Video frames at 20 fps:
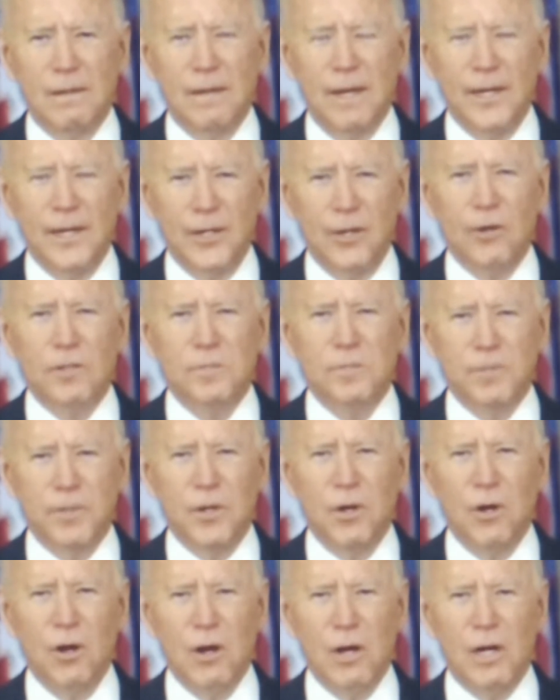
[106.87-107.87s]
I know it's been
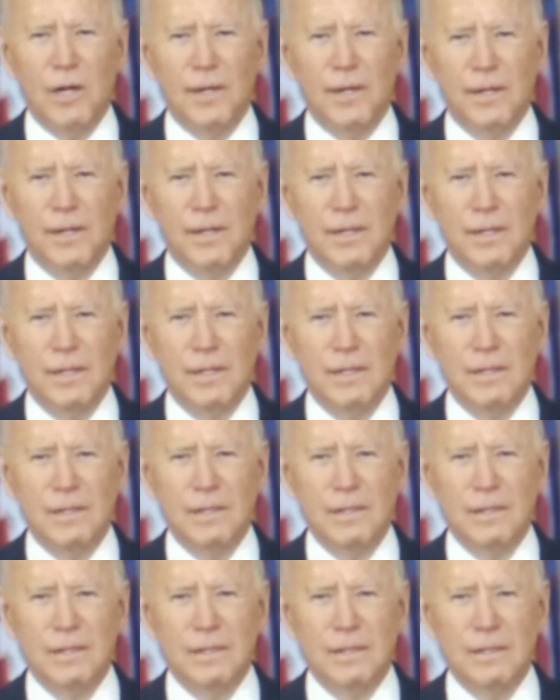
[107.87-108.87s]
hard.
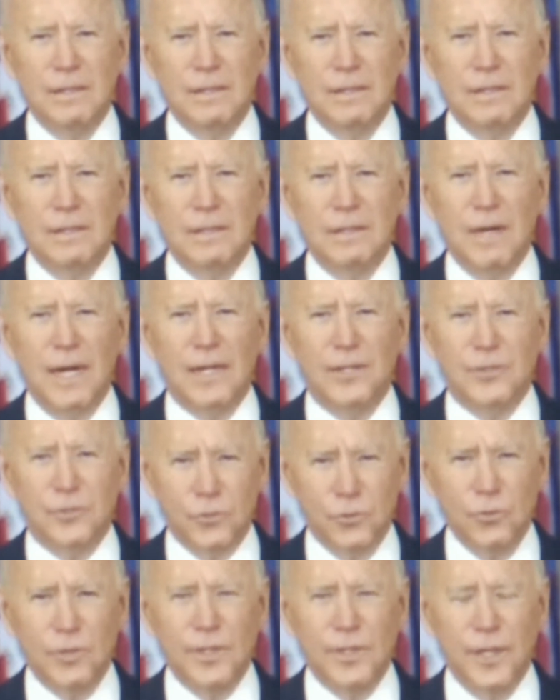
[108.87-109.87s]
I
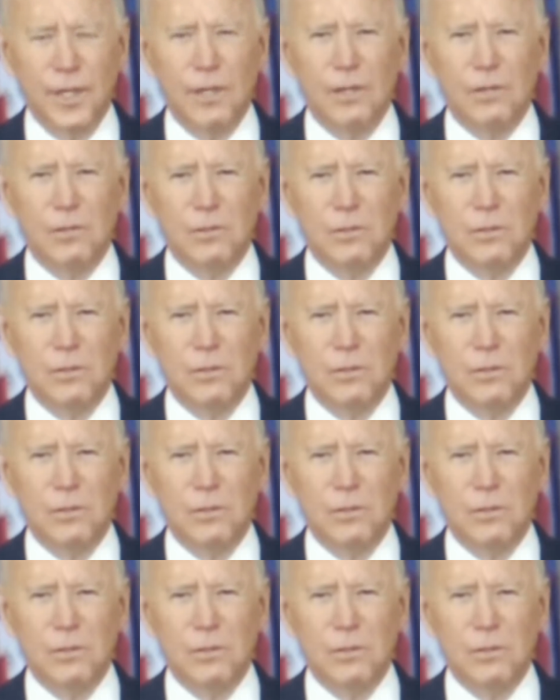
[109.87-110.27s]
truly know.